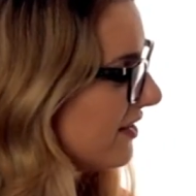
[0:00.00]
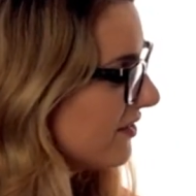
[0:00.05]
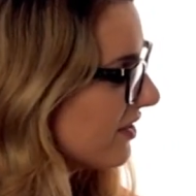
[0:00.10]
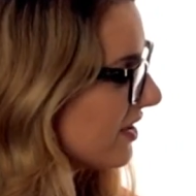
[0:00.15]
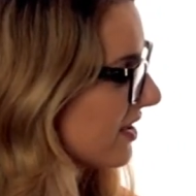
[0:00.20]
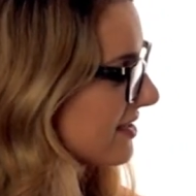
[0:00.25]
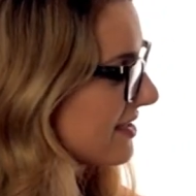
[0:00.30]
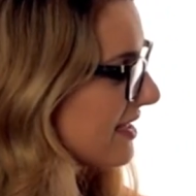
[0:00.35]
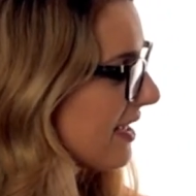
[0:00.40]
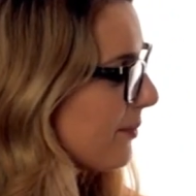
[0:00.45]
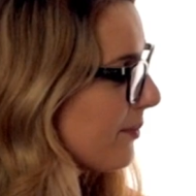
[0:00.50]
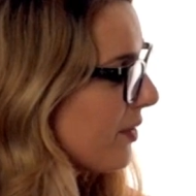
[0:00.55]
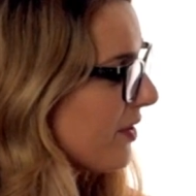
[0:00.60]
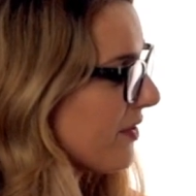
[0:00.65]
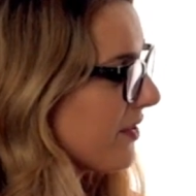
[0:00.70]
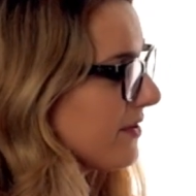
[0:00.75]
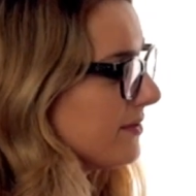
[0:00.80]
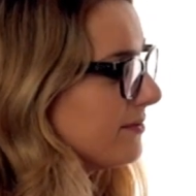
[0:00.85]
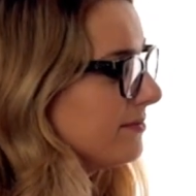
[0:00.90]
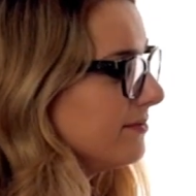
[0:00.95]
For
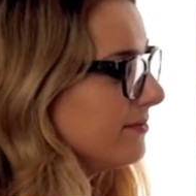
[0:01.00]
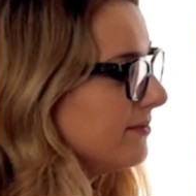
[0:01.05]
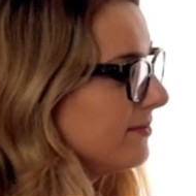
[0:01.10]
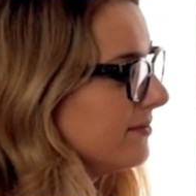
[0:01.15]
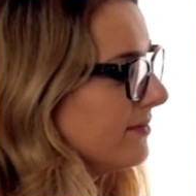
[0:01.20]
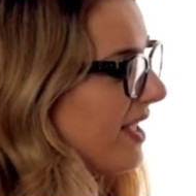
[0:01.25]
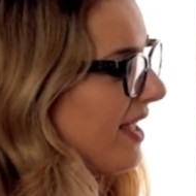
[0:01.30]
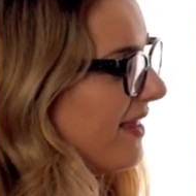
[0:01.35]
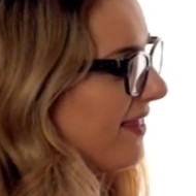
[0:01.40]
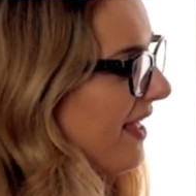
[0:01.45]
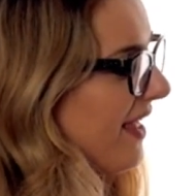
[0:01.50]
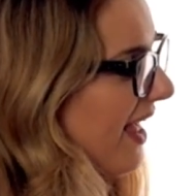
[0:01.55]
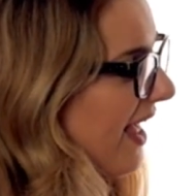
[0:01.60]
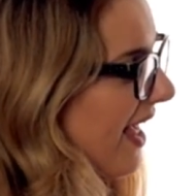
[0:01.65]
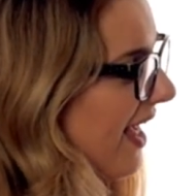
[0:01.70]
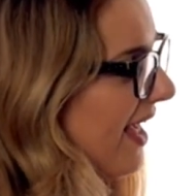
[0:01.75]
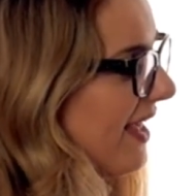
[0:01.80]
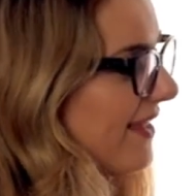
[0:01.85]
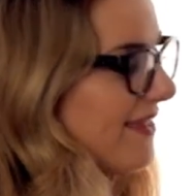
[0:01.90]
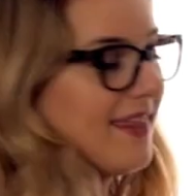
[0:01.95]
example, the and the
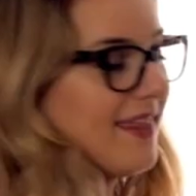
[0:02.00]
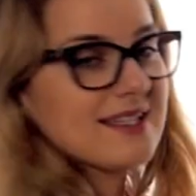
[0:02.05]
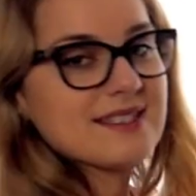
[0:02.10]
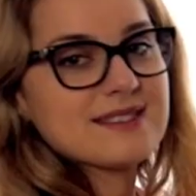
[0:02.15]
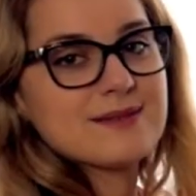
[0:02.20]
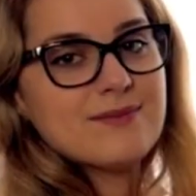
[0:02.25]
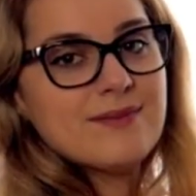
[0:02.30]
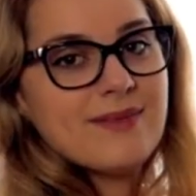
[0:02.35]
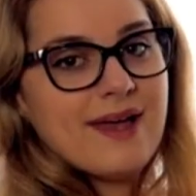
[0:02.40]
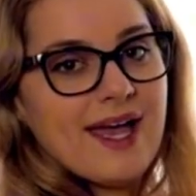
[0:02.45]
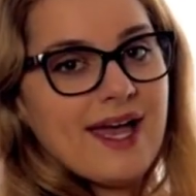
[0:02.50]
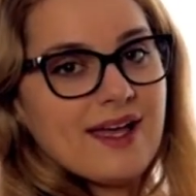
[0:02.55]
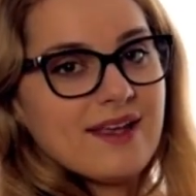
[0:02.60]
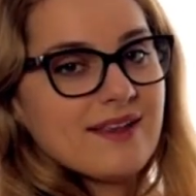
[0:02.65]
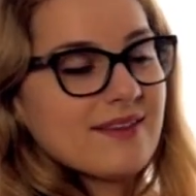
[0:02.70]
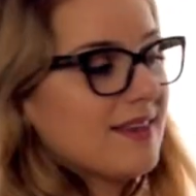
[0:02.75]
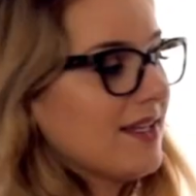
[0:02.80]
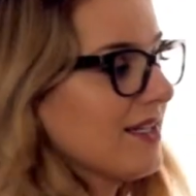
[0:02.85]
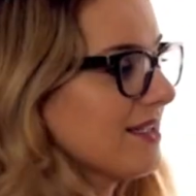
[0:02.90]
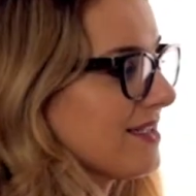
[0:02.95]
a, that's ma,
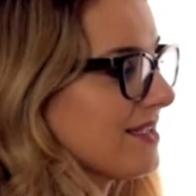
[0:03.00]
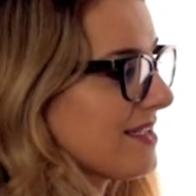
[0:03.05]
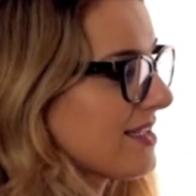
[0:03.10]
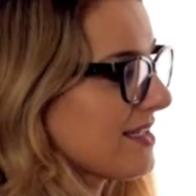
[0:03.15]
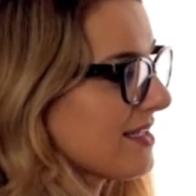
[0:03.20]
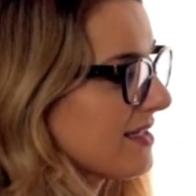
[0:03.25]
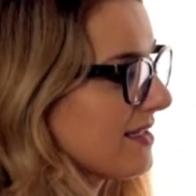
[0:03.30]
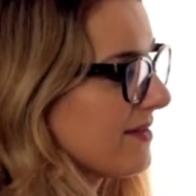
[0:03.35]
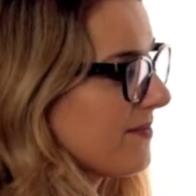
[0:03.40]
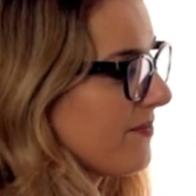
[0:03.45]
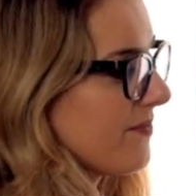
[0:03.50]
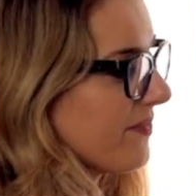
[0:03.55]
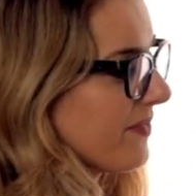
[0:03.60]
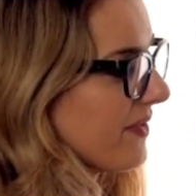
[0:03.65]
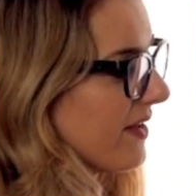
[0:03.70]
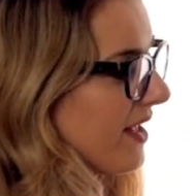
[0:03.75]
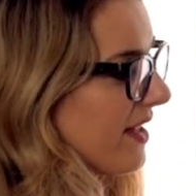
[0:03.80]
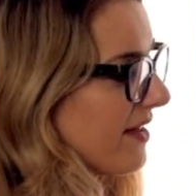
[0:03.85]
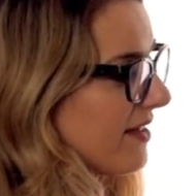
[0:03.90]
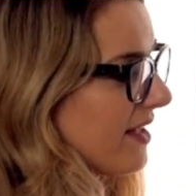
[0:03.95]
the t,
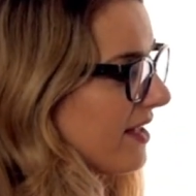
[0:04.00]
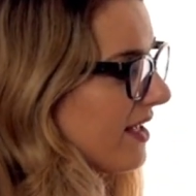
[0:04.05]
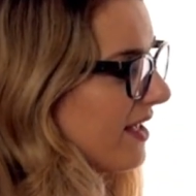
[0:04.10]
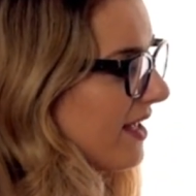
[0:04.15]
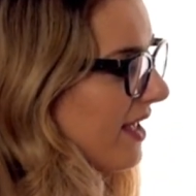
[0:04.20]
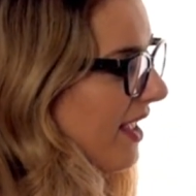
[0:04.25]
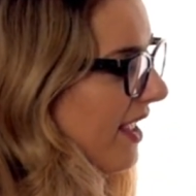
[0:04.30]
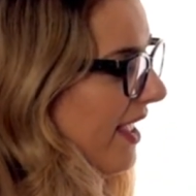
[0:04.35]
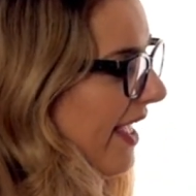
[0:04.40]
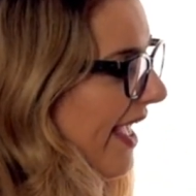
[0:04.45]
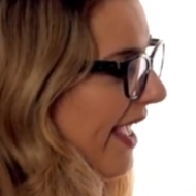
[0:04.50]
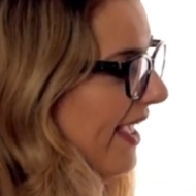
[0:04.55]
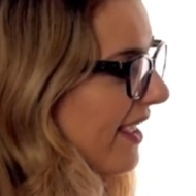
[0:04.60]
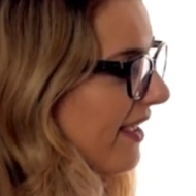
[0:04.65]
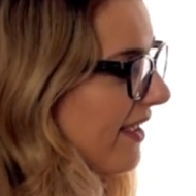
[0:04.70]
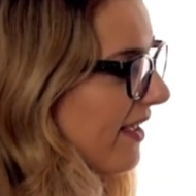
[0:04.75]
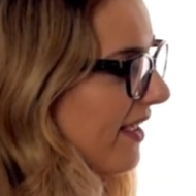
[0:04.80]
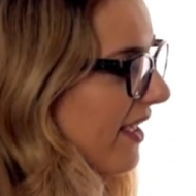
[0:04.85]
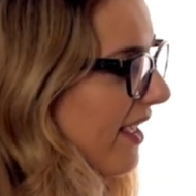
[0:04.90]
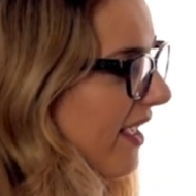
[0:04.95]
and the
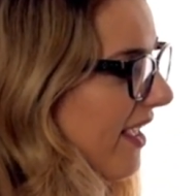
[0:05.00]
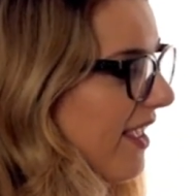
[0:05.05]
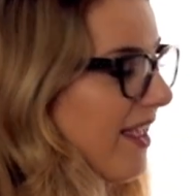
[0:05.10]
a,